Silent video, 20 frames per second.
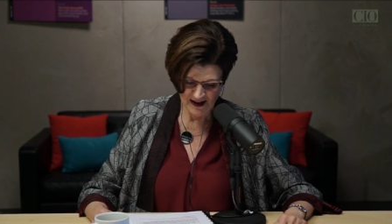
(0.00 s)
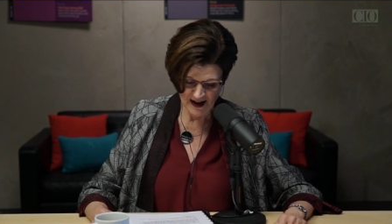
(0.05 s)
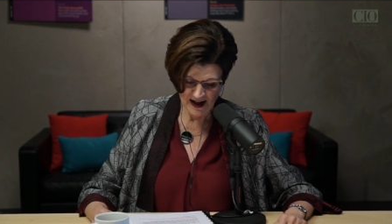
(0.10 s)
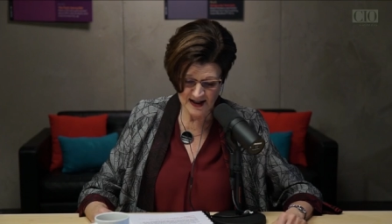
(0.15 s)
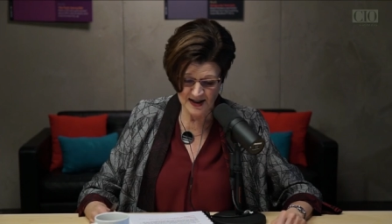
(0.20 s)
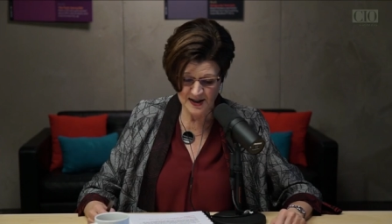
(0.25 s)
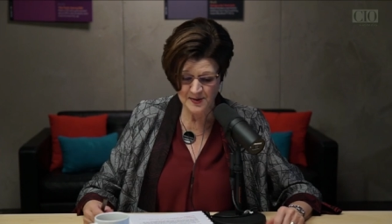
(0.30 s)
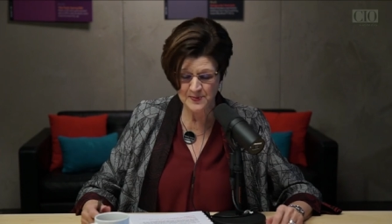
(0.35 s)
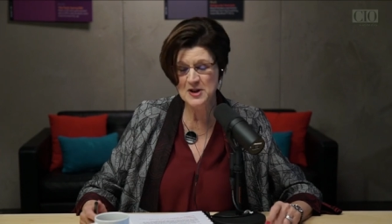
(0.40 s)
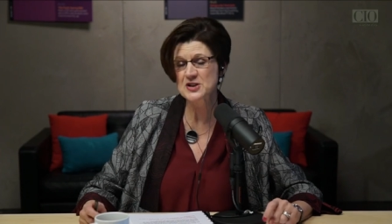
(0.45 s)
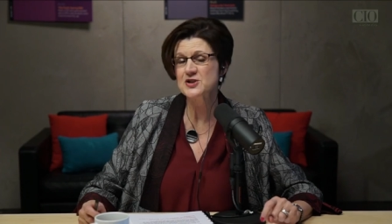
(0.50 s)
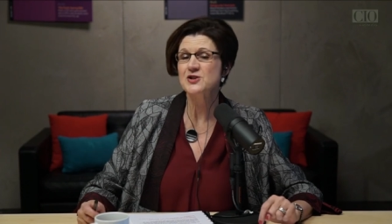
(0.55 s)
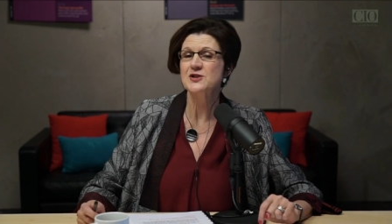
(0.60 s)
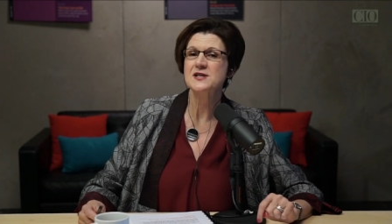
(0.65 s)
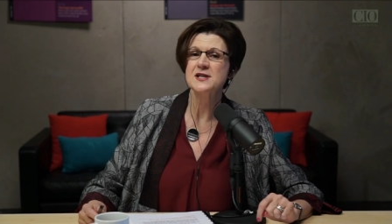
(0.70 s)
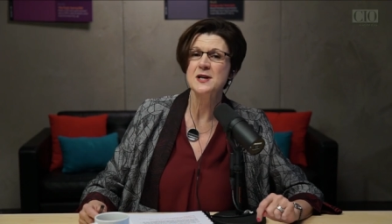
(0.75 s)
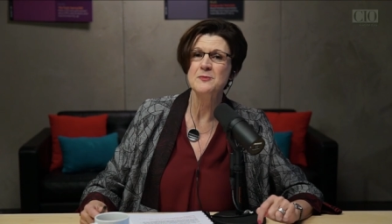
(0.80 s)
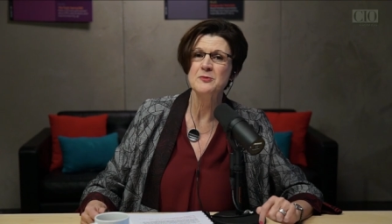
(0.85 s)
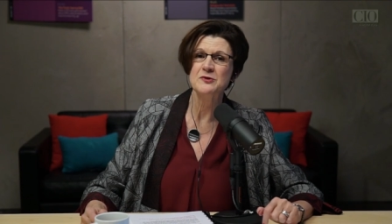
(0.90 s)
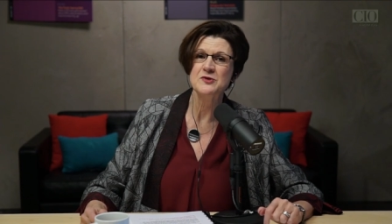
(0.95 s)
and especially
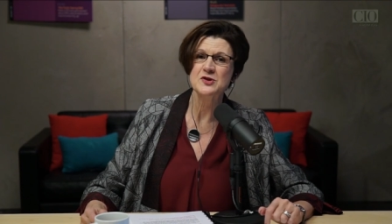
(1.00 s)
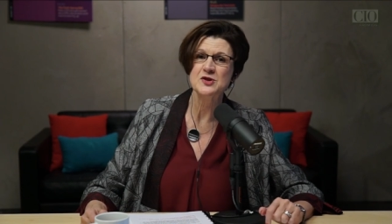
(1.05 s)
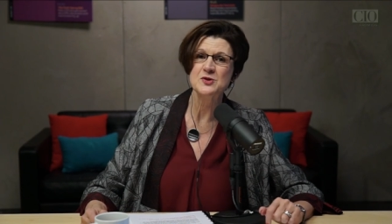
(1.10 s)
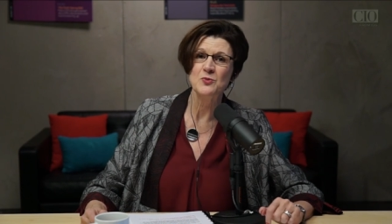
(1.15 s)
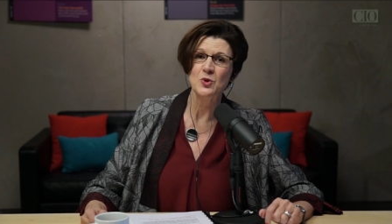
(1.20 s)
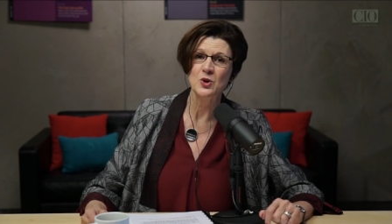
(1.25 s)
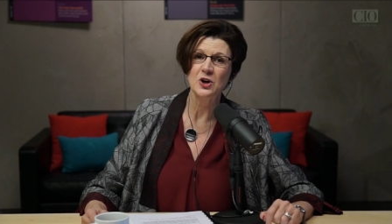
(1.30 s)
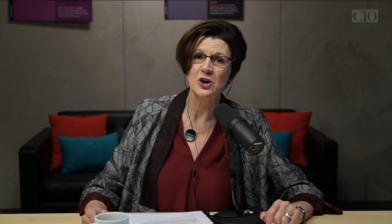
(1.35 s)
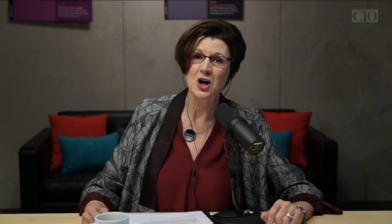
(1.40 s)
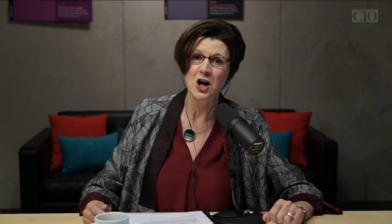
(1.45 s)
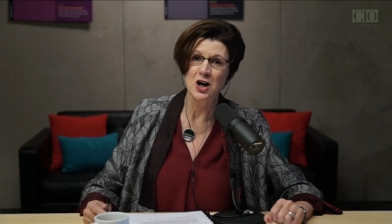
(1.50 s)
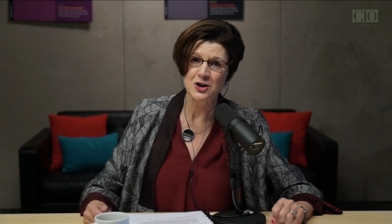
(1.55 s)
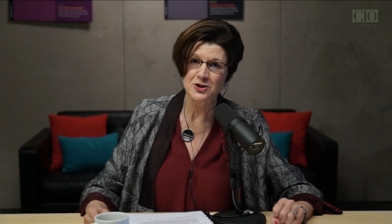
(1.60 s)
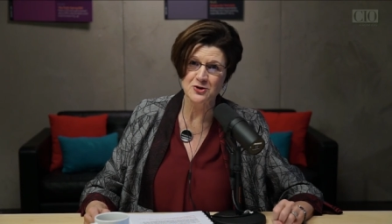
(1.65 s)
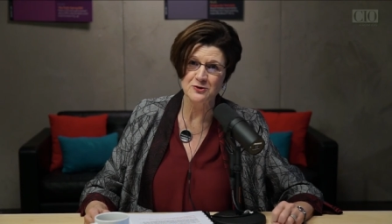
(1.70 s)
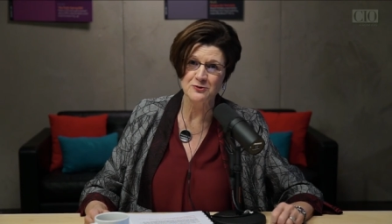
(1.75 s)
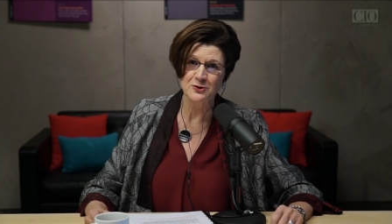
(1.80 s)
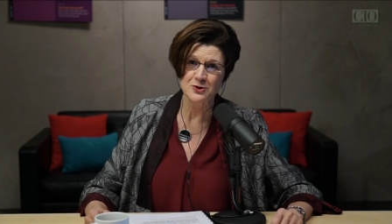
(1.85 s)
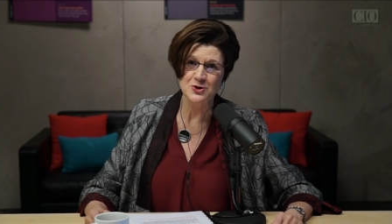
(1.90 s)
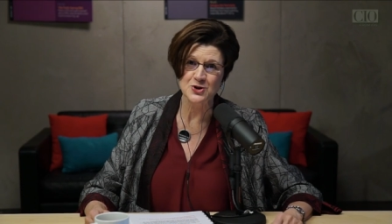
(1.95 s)
some of his more
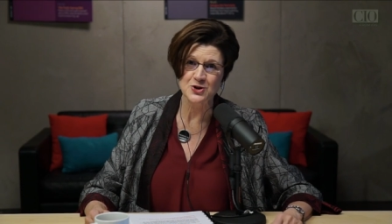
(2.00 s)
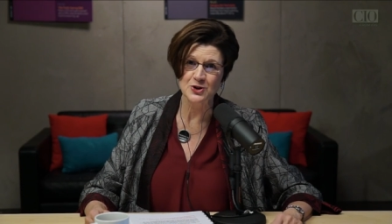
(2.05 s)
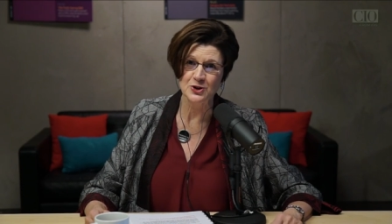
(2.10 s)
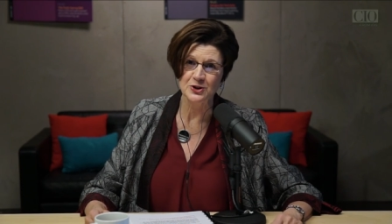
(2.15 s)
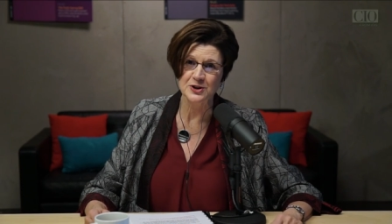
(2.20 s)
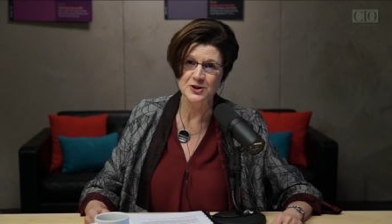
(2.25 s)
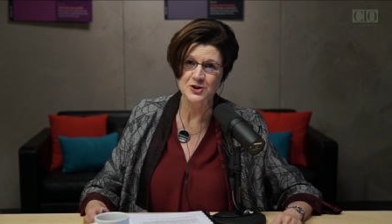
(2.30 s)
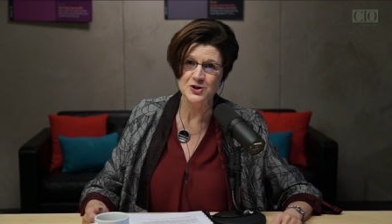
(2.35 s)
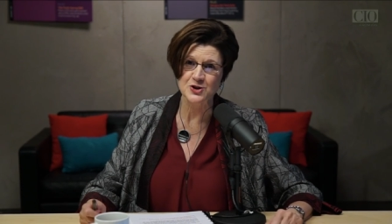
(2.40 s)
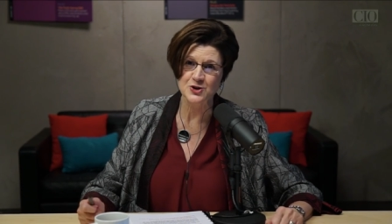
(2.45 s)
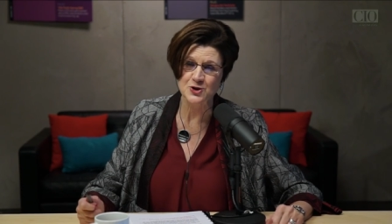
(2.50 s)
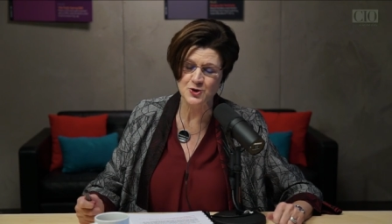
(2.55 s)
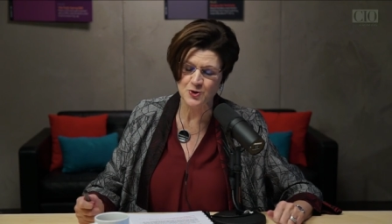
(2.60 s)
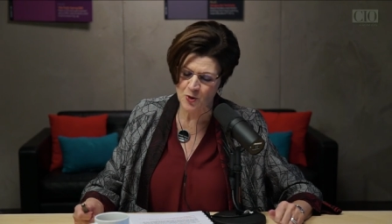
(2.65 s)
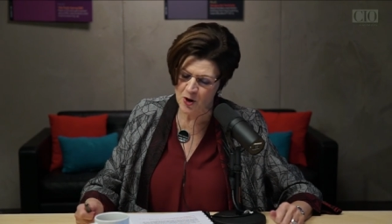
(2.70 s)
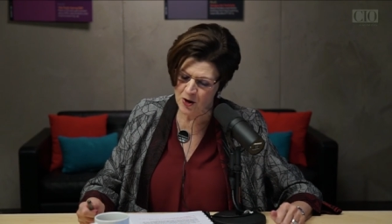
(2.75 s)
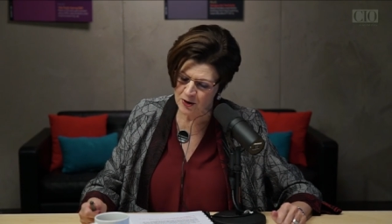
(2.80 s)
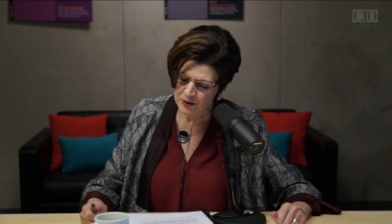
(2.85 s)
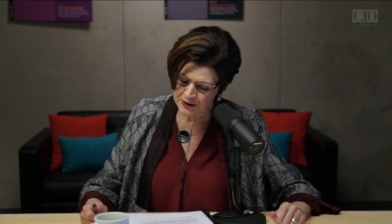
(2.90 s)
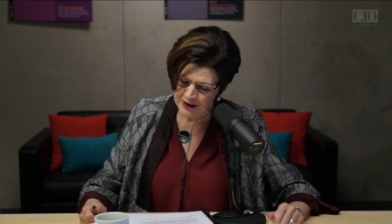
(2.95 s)
controversial and
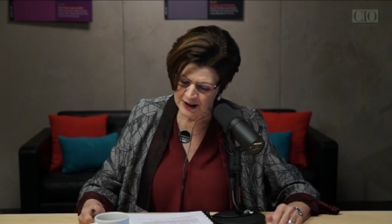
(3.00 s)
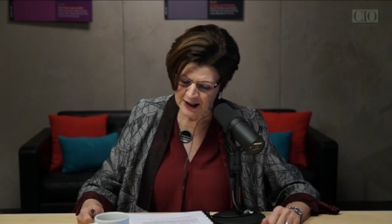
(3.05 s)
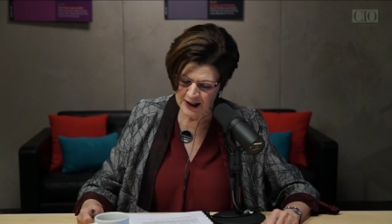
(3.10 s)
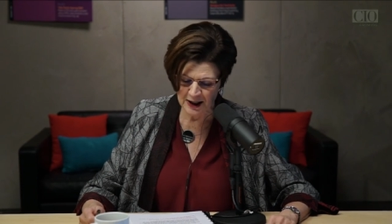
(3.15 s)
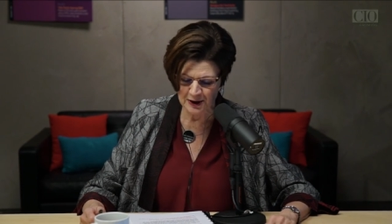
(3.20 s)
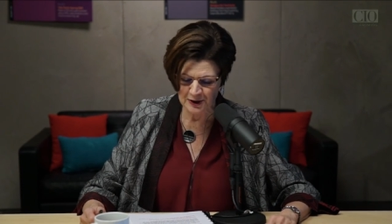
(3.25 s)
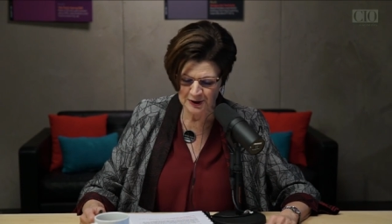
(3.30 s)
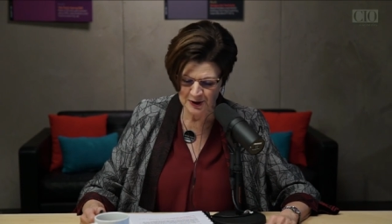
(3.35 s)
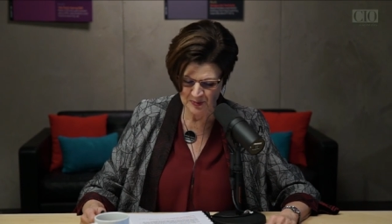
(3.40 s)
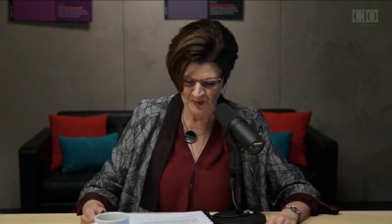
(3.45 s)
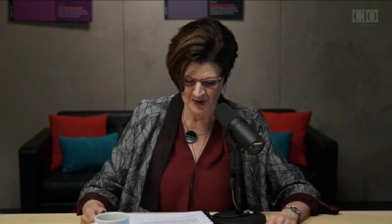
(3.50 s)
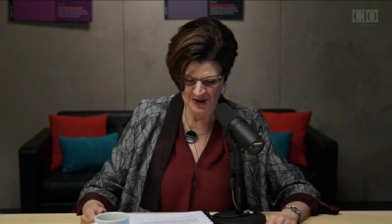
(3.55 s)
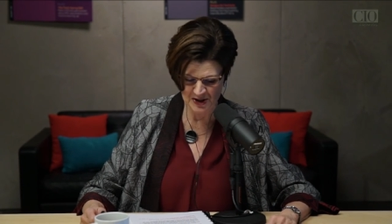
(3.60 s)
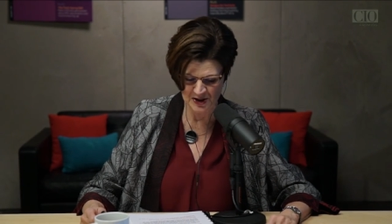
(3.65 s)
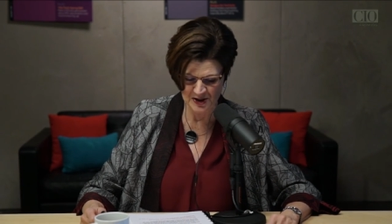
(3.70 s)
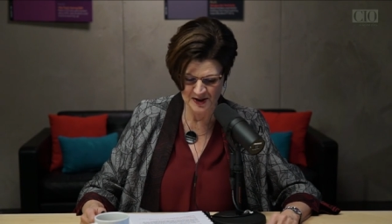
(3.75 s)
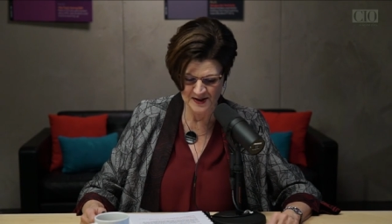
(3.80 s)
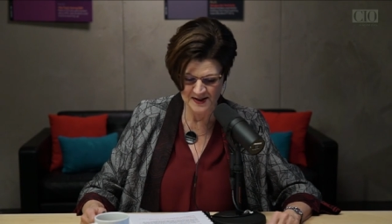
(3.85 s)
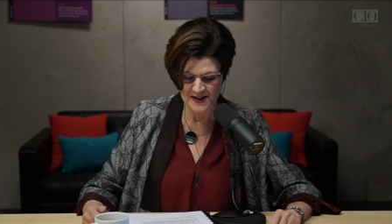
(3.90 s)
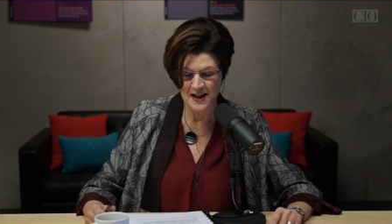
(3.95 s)
strongly held
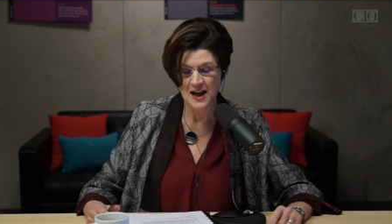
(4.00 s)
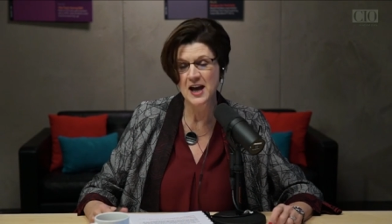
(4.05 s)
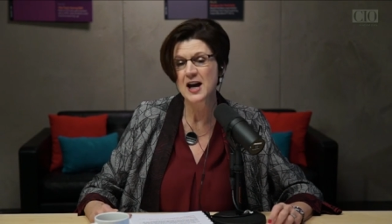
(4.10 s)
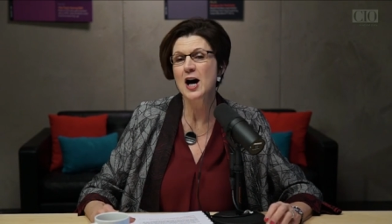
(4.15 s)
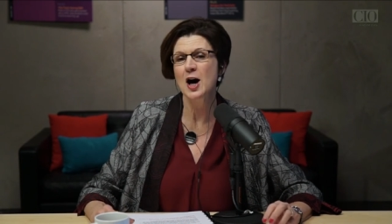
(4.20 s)
opinions